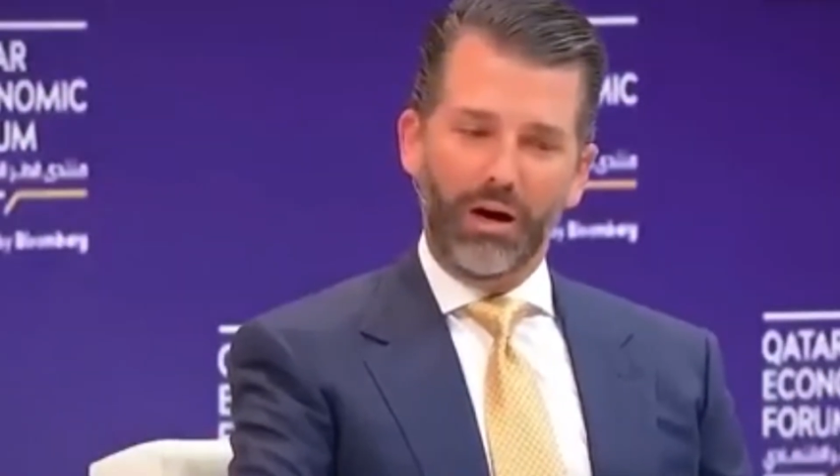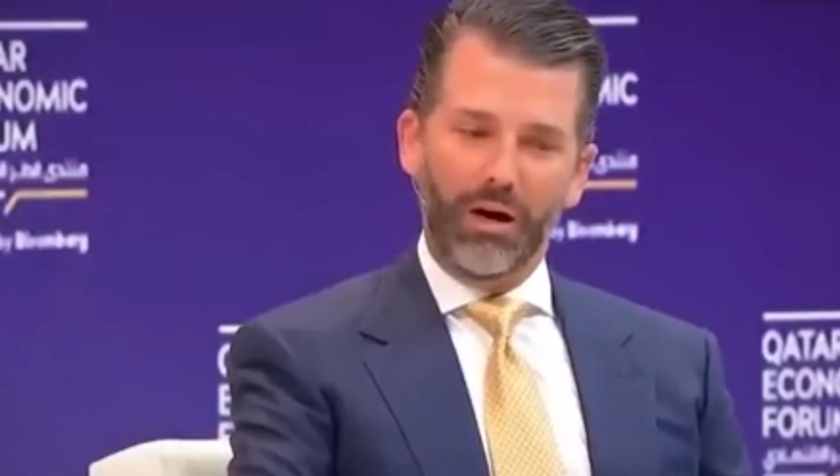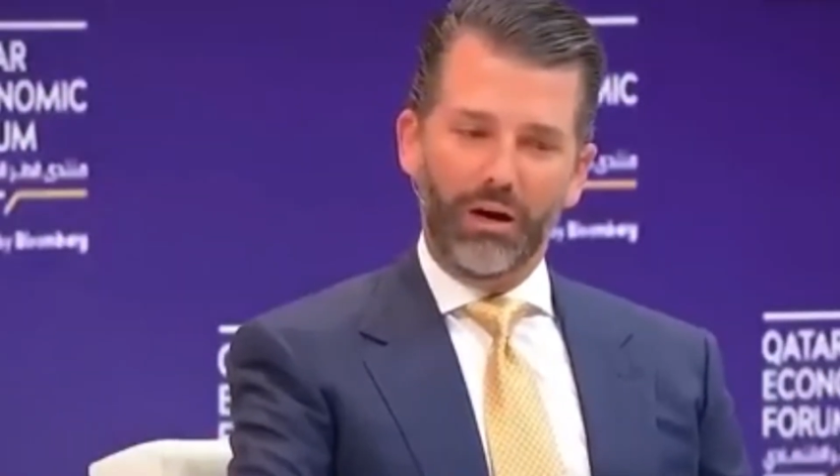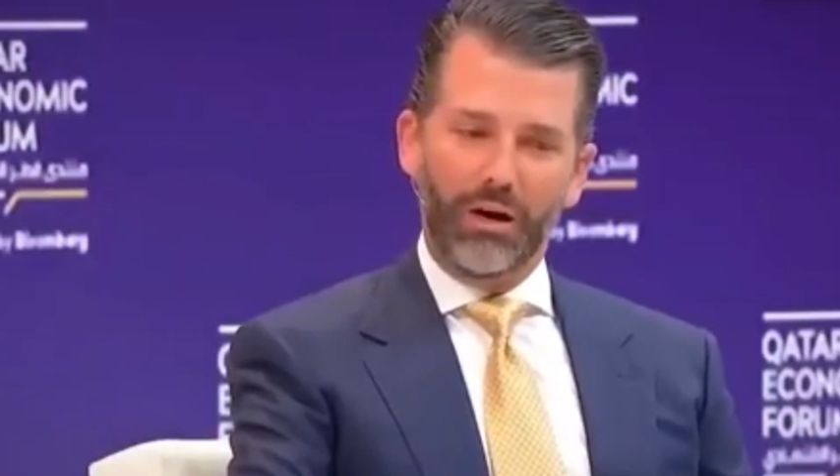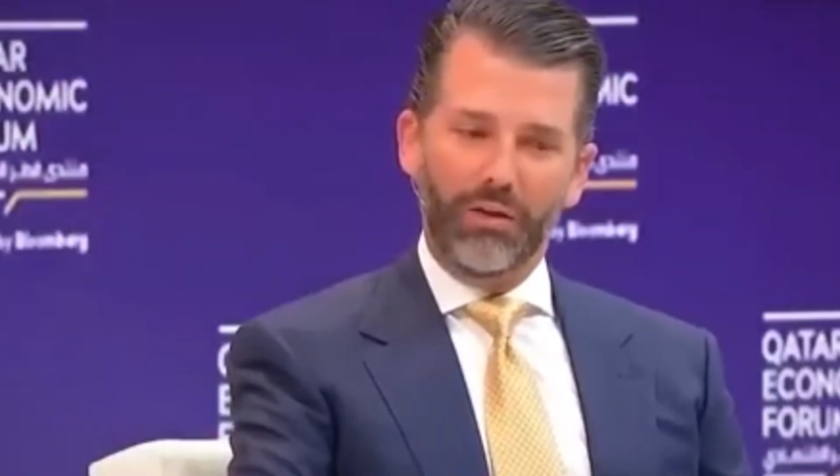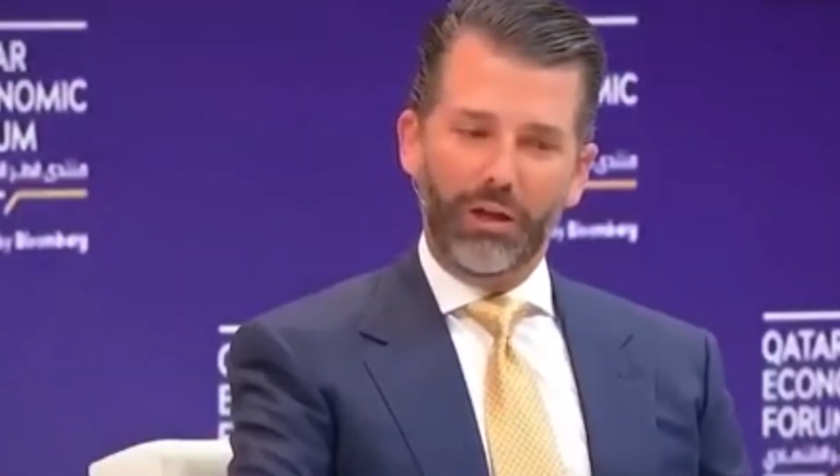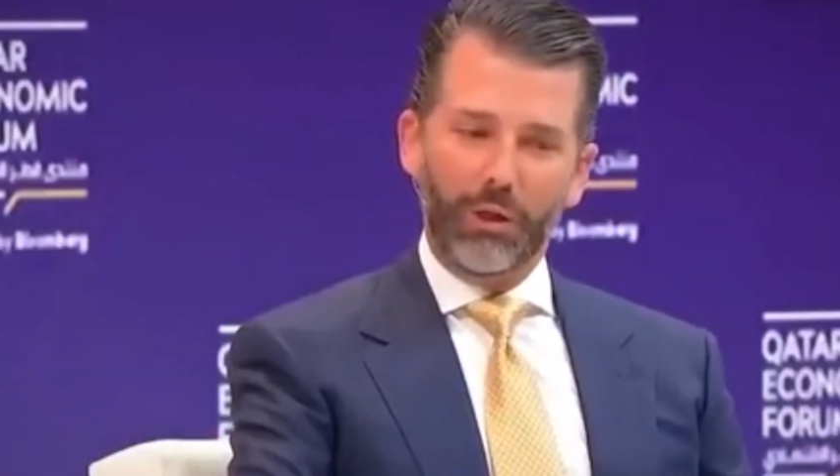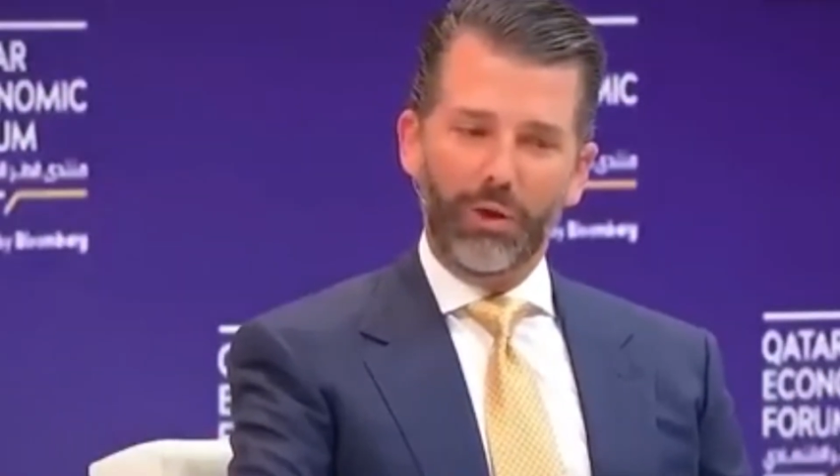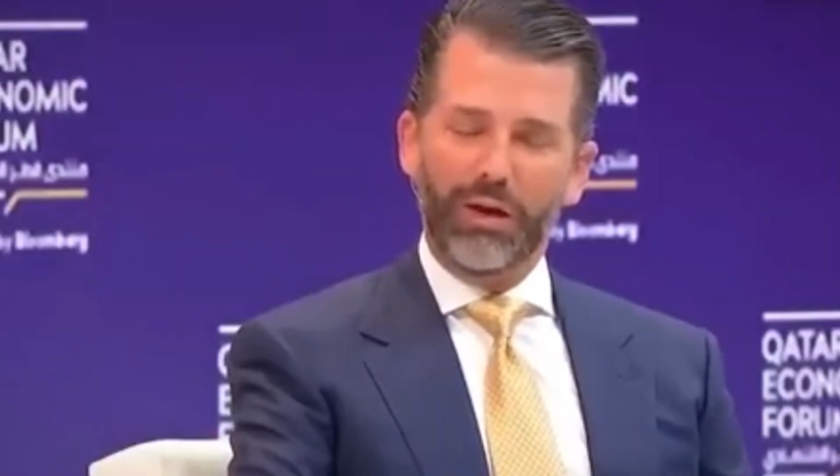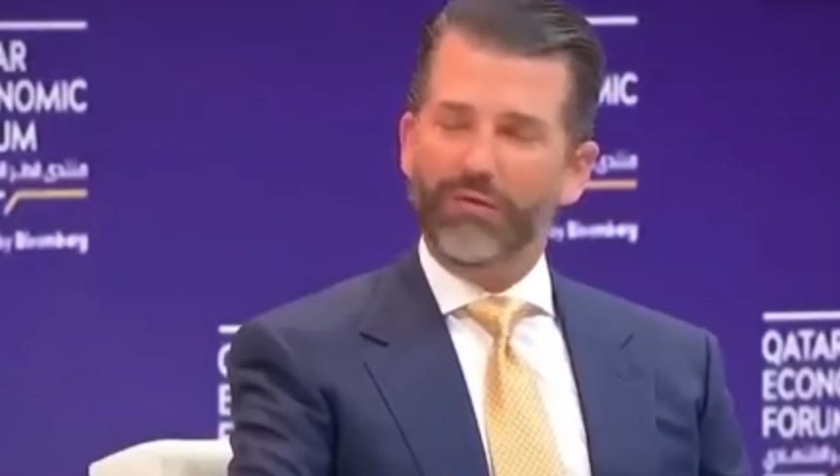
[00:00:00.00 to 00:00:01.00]
and
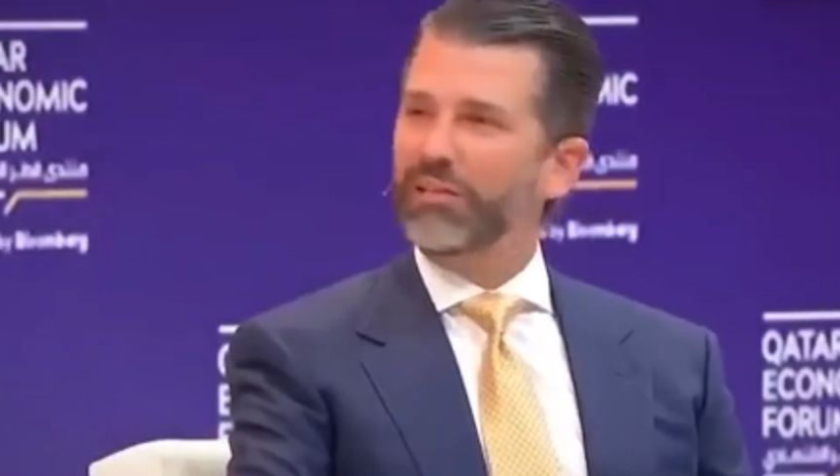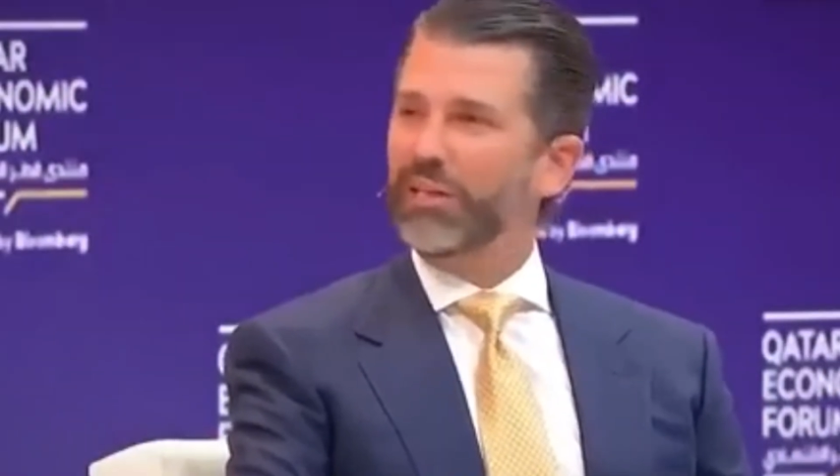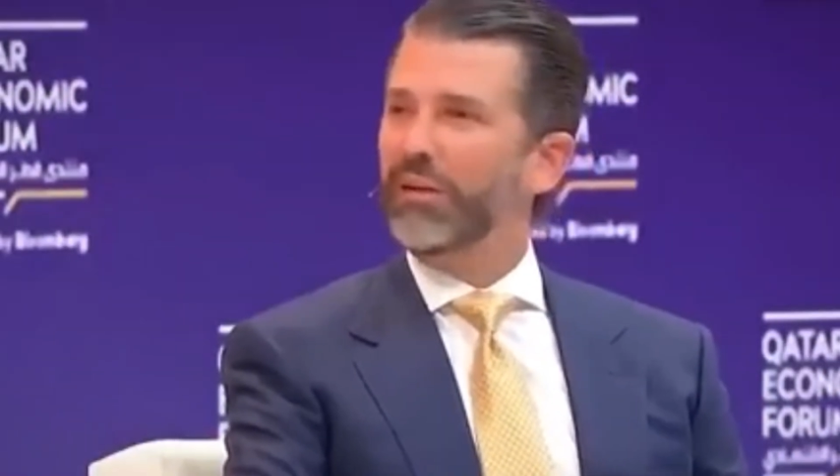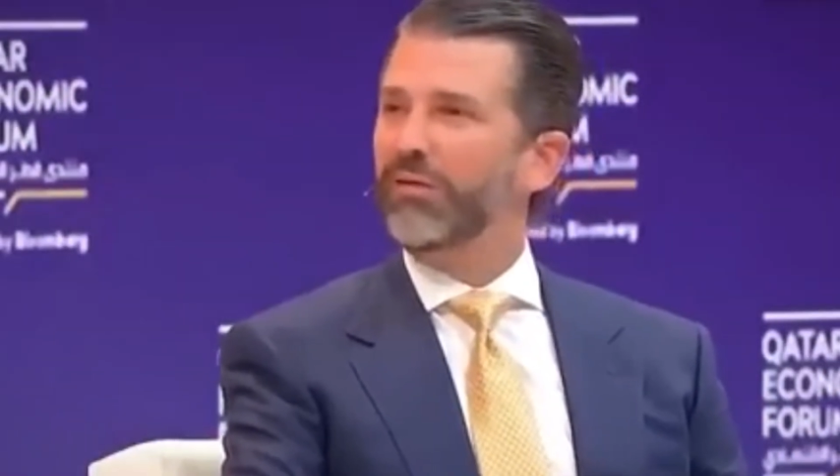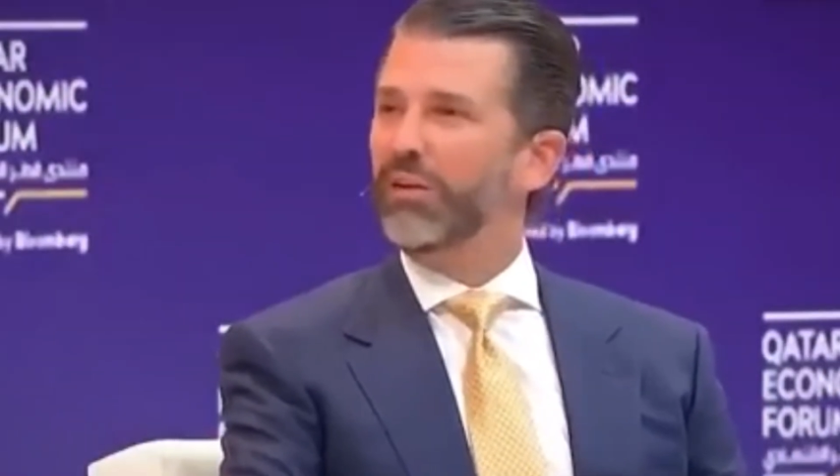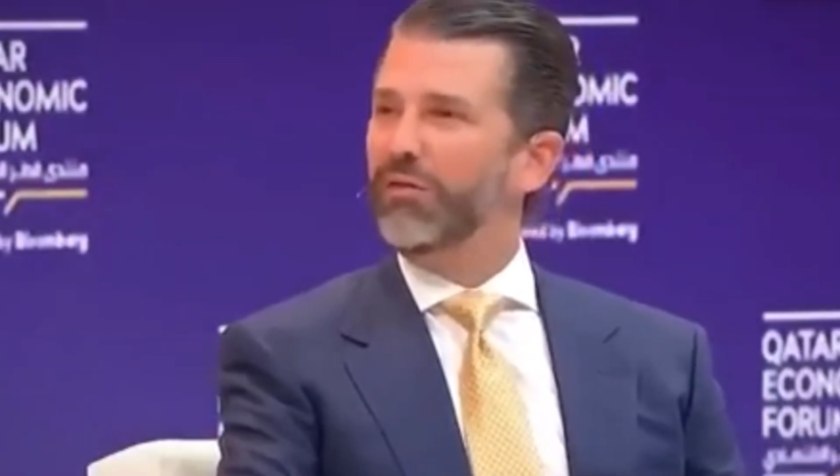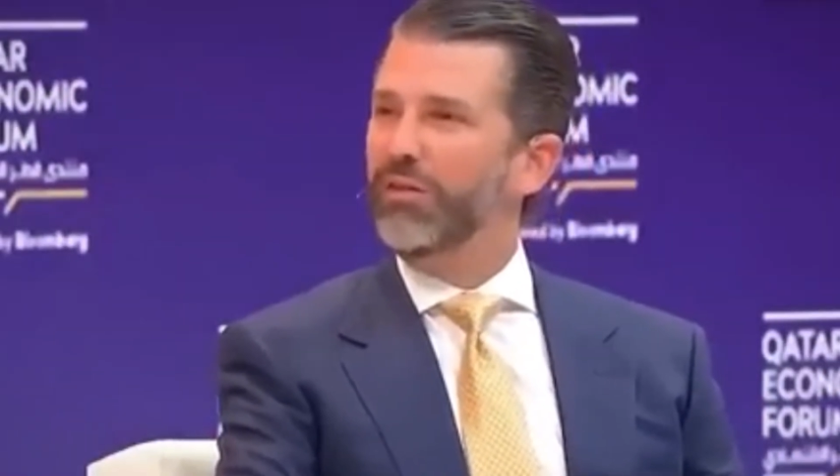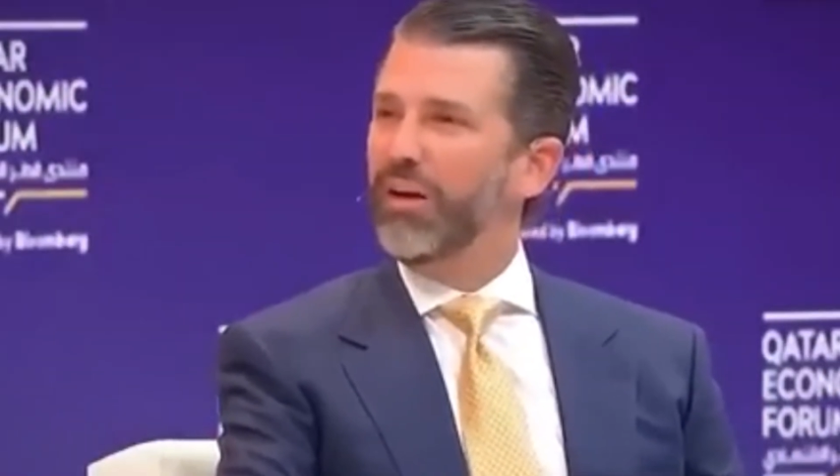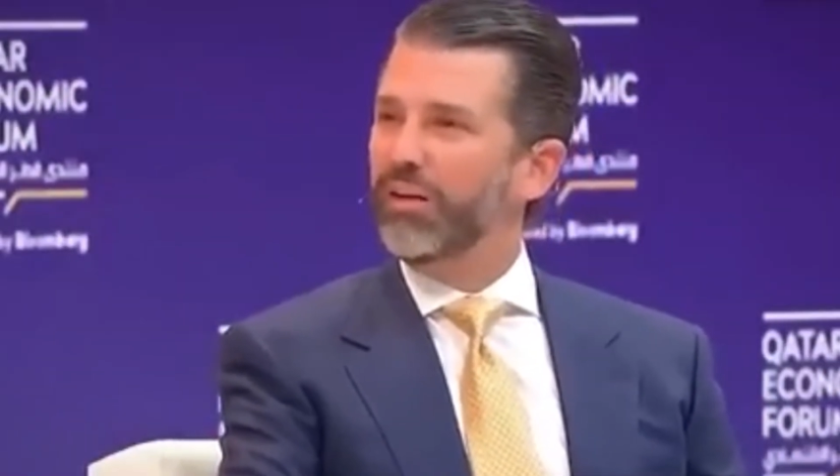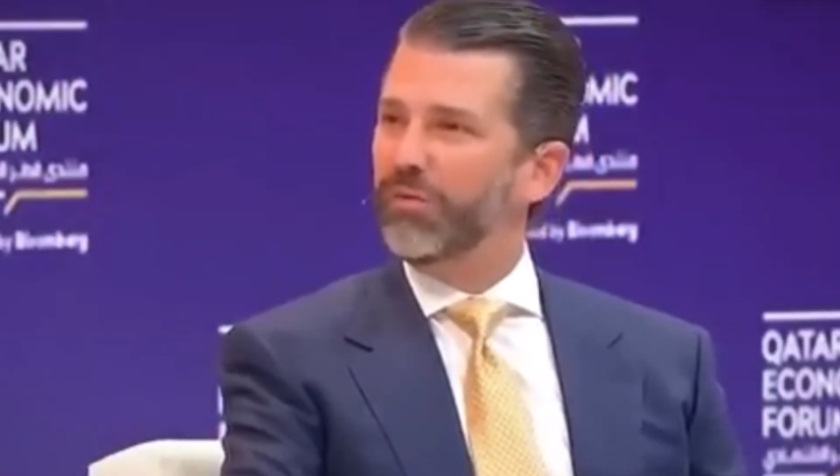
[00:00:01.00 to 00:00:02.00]
creating new connections
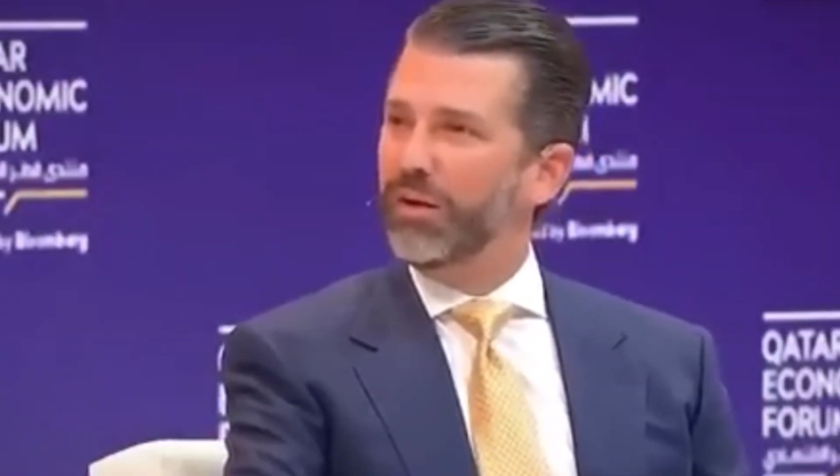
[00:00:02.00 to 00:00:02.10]
based on